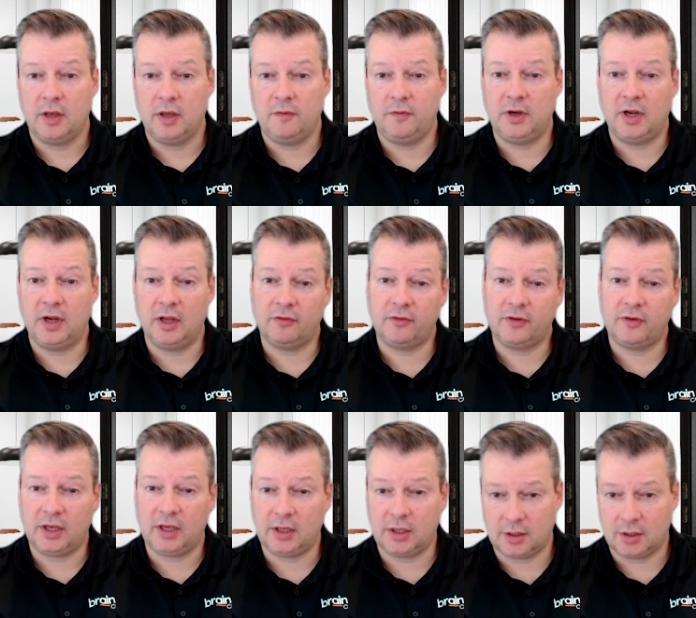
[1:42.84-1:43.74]
if you then
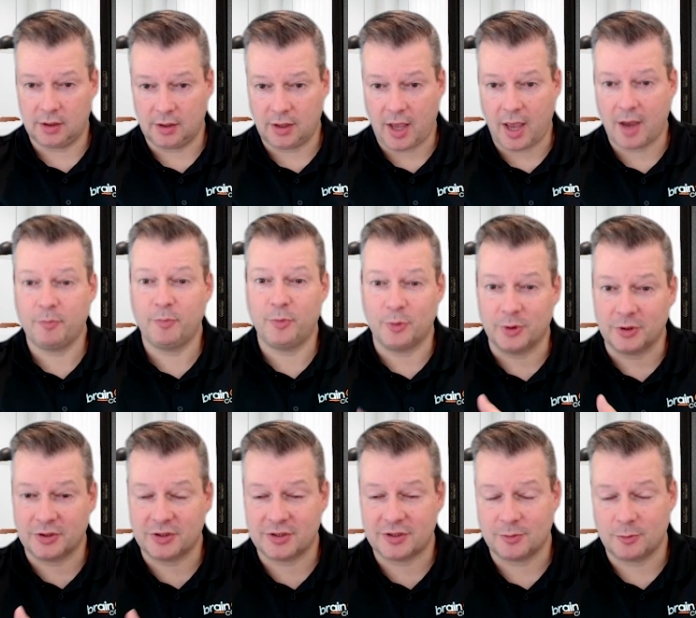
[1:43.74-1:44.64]
take
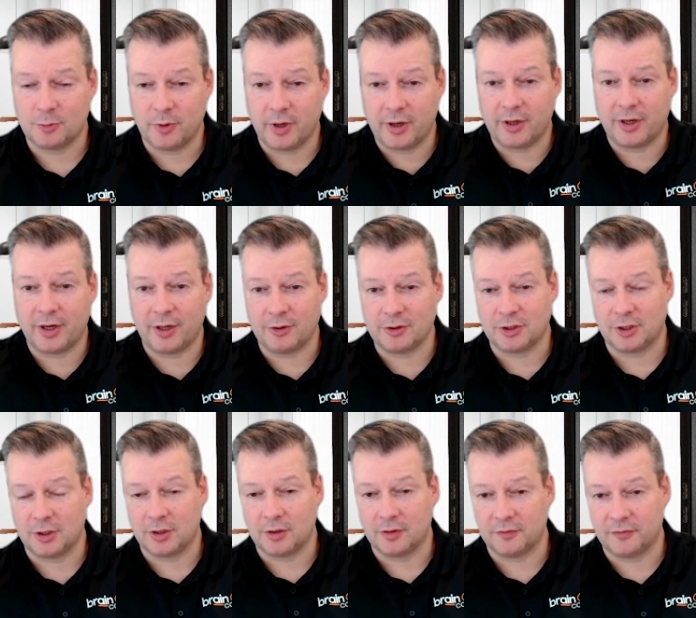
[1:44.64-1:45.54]
airports where there is
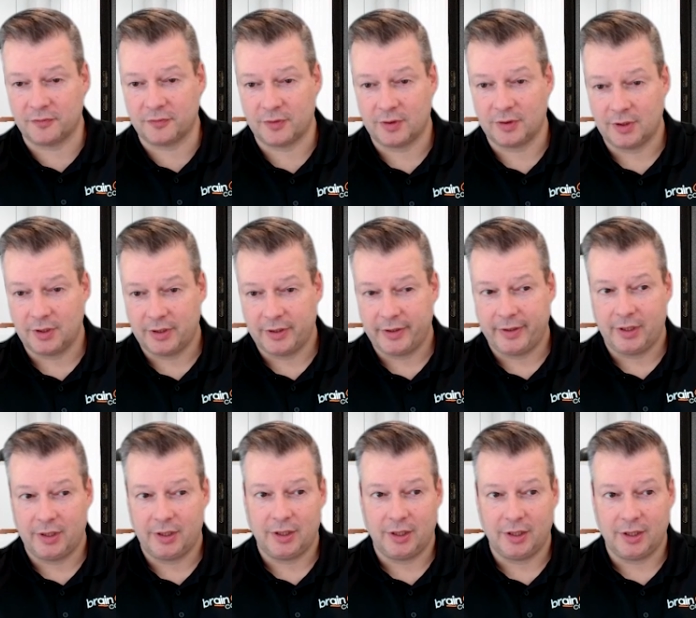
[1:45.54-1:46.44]
a lot
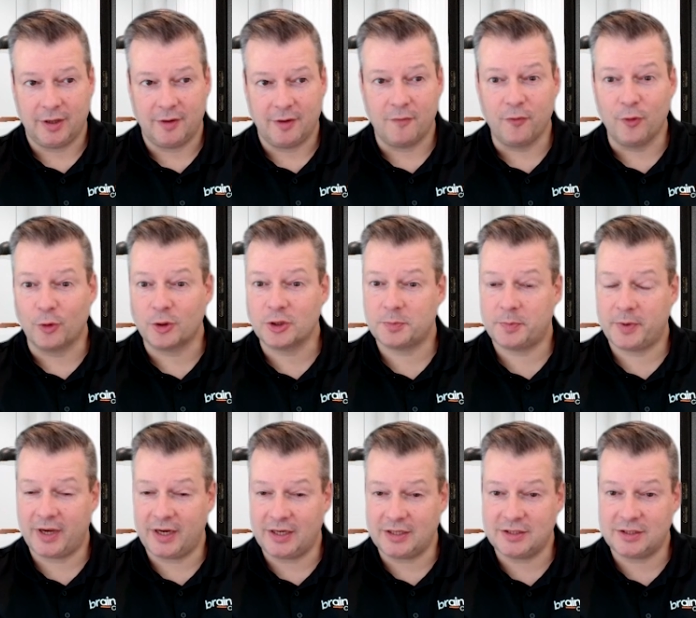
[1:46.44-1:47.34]
of floor
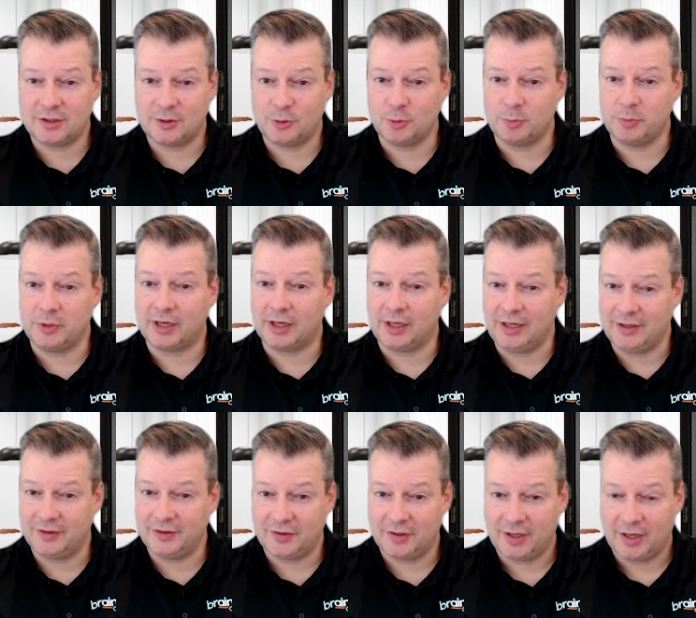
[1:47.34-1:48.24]
space to be
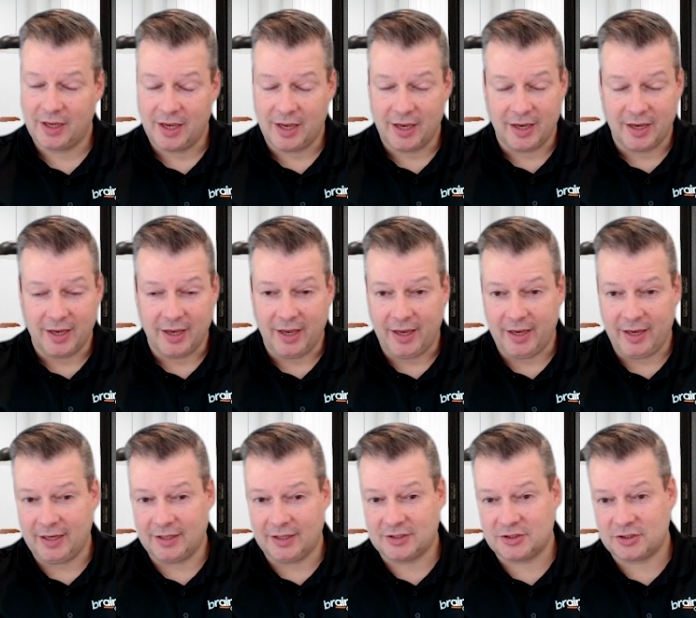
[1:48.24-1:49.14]
cleaned,
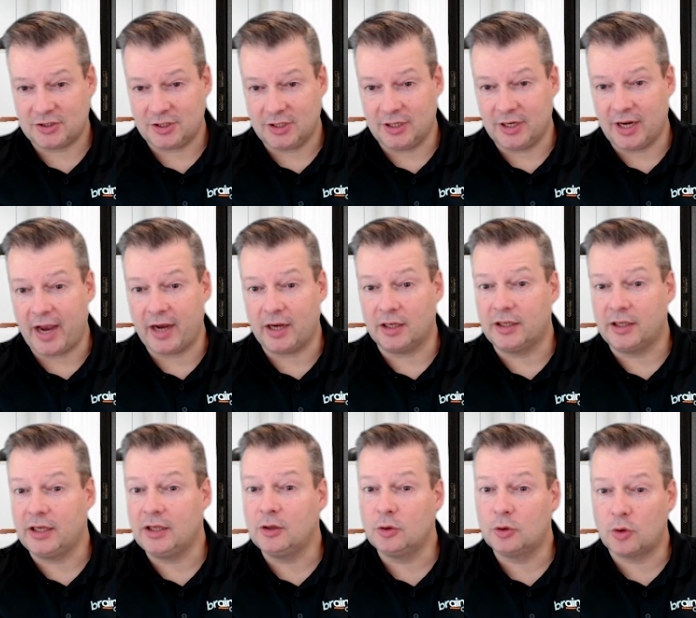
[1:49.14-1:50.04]
it's an
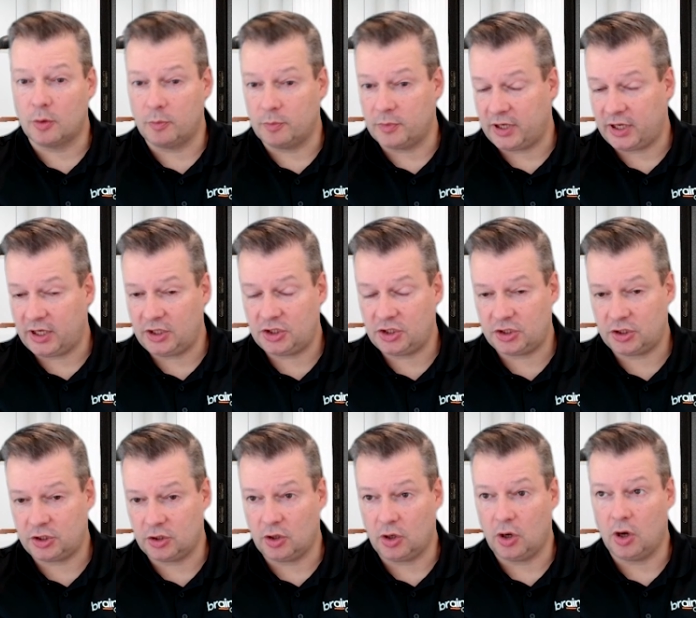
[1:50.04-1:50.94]
ideal
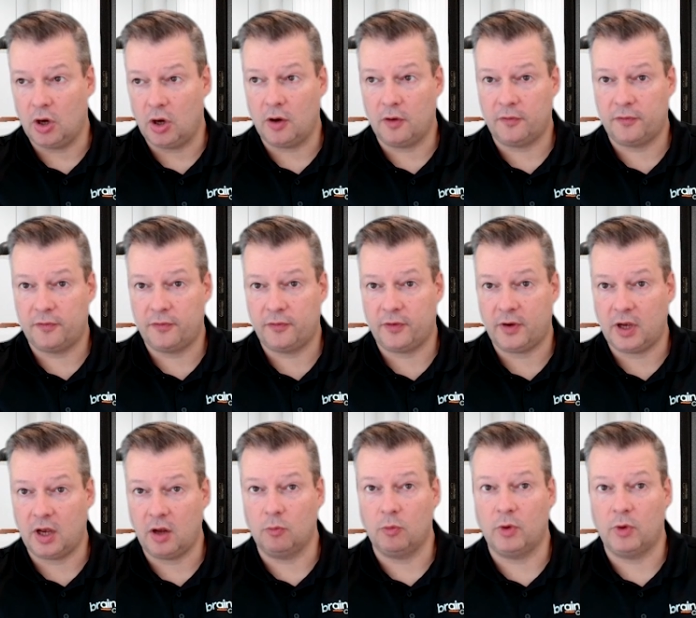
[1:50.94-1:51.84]
combination of,
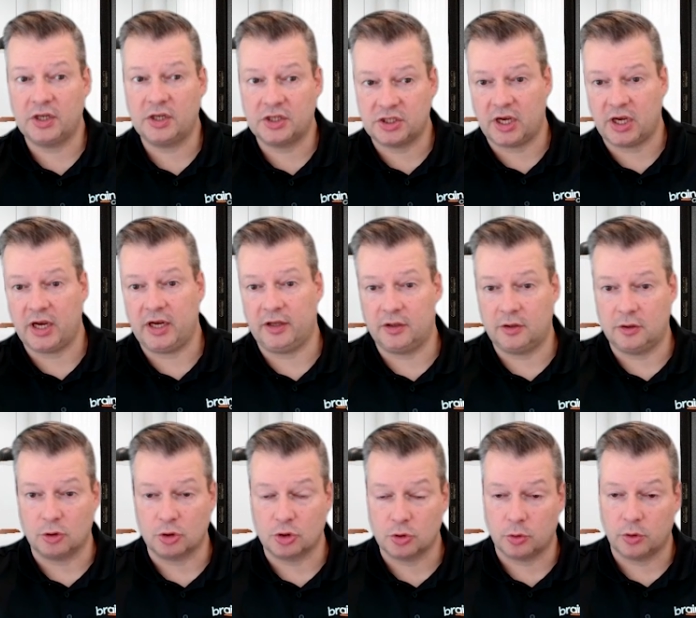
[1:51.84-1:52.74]
on one side,
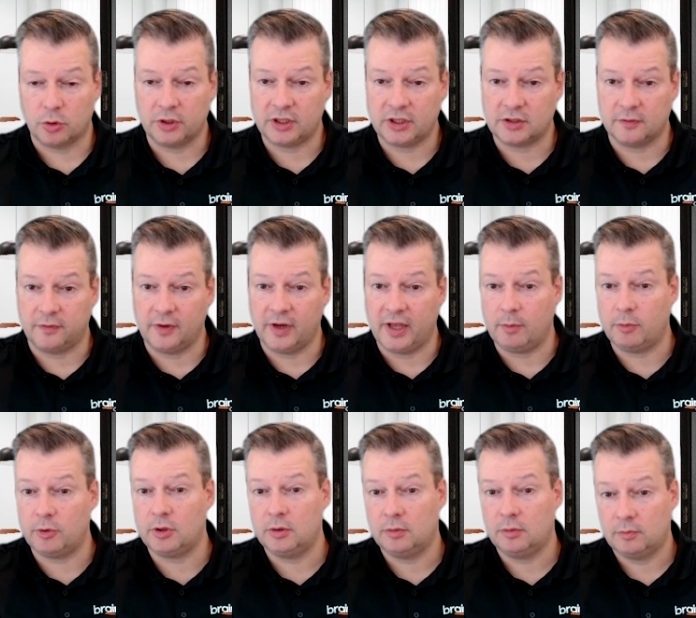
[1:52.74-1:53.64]
the shortage of
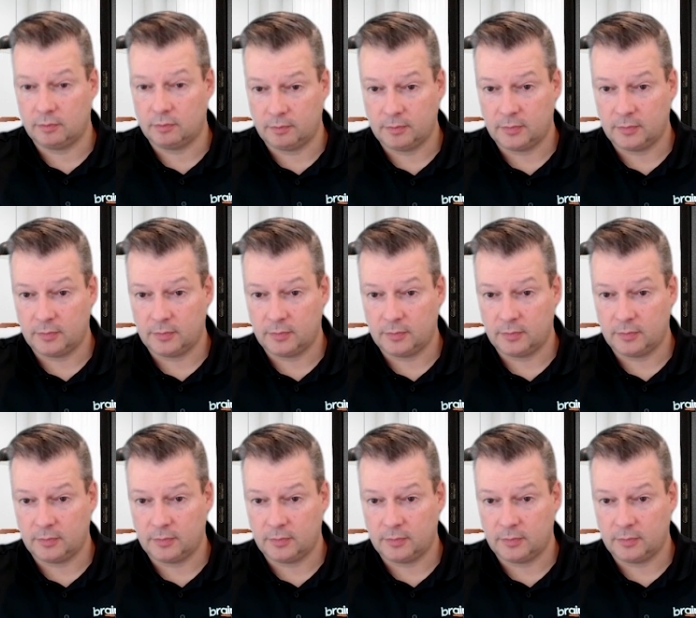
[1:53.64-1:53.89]
labor,